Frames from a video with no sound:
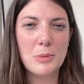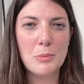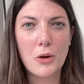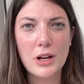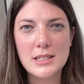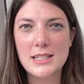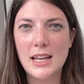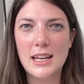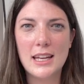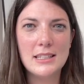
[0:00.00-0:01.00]
bit more
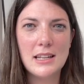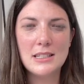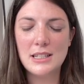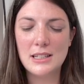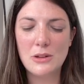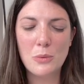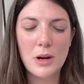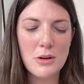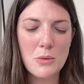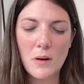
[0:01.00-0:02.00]
insight into the
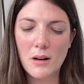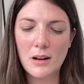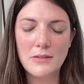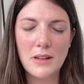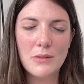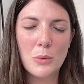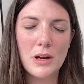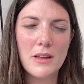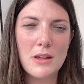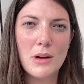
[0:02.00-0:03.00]
way you work and the
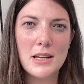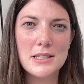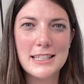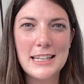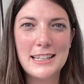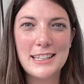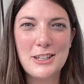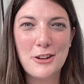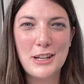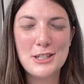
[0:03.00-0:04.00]
way that you guys lead in
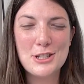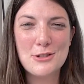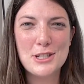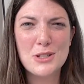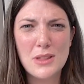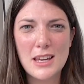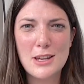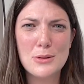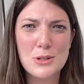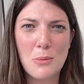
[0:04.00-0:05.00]
your industry. So
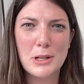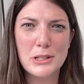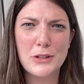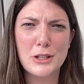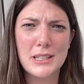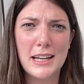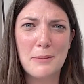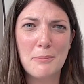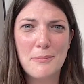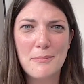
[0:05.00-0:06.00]
thank you so much for your time.